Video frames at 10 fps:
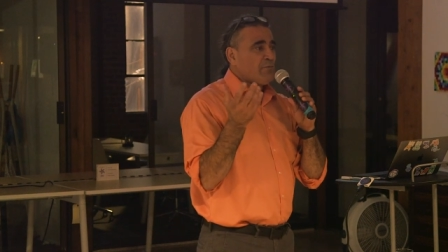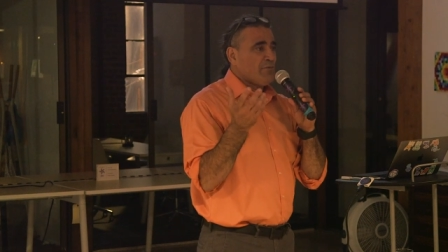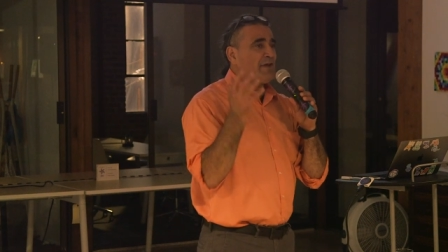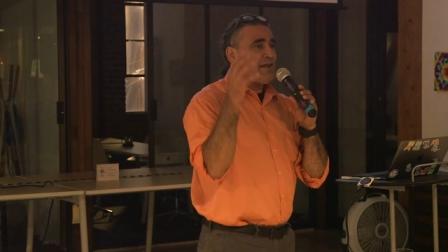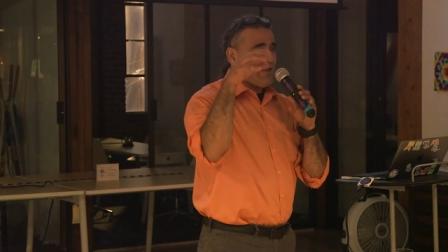
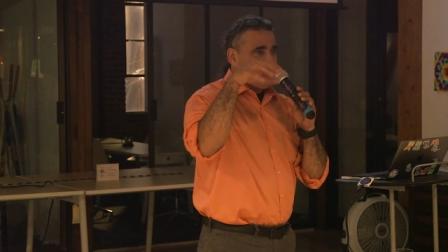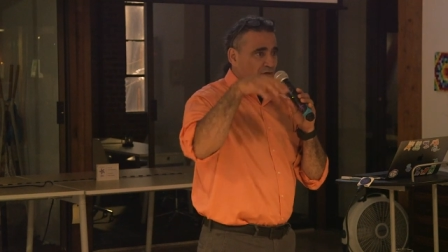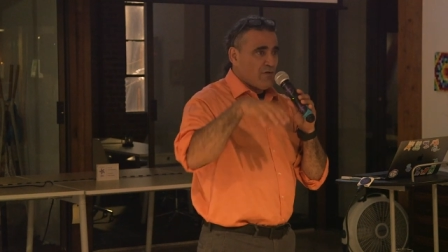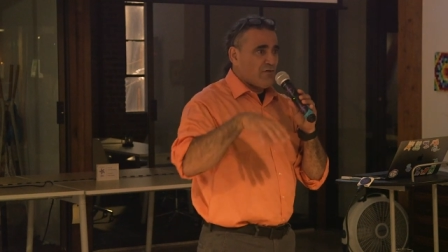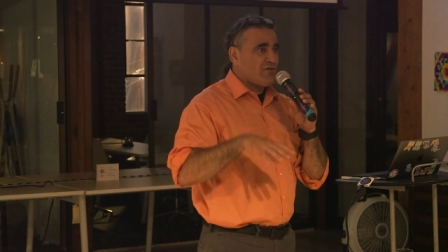bringing
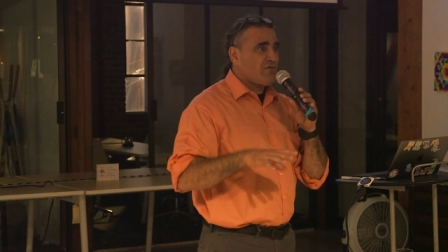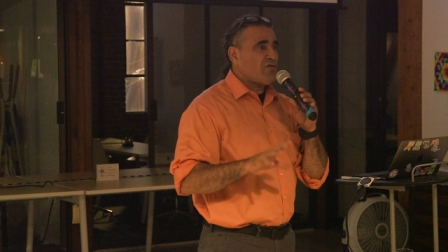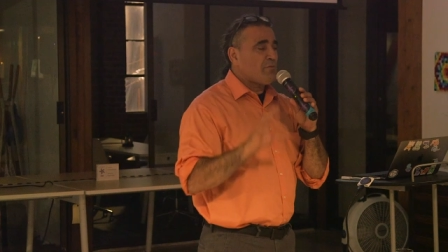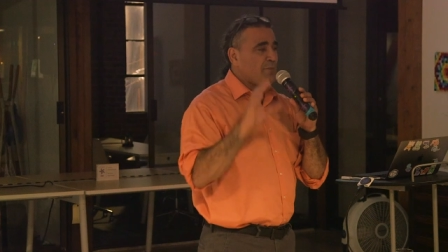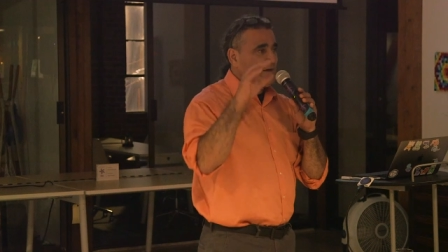those
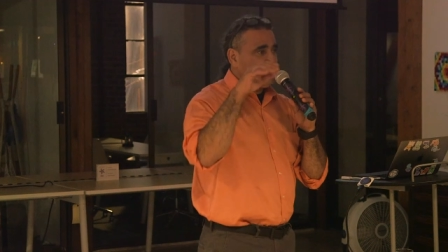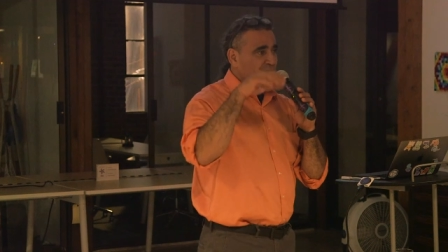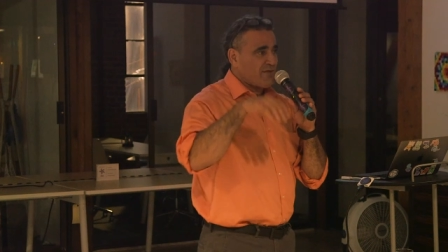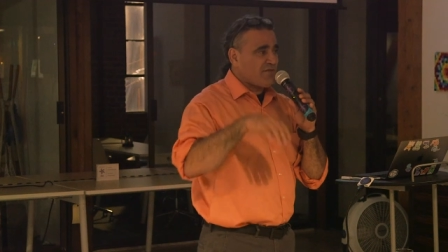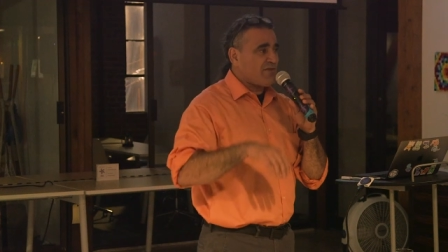two
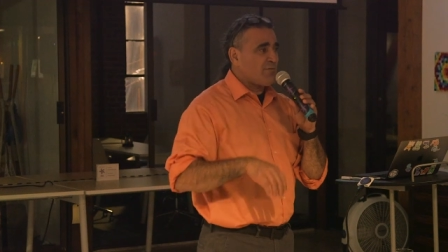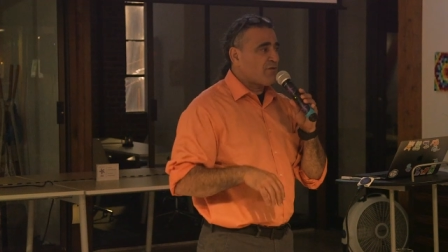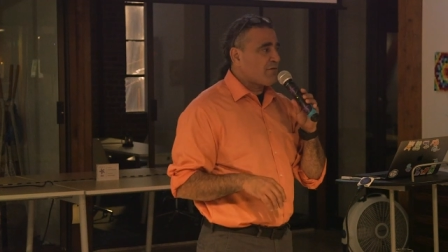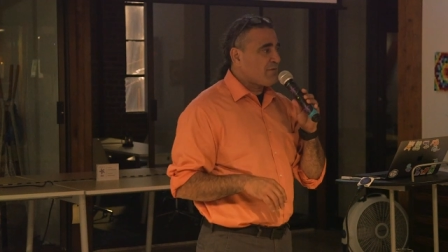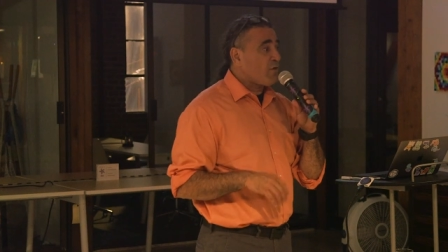buckets of
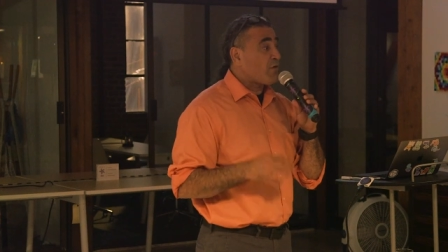similar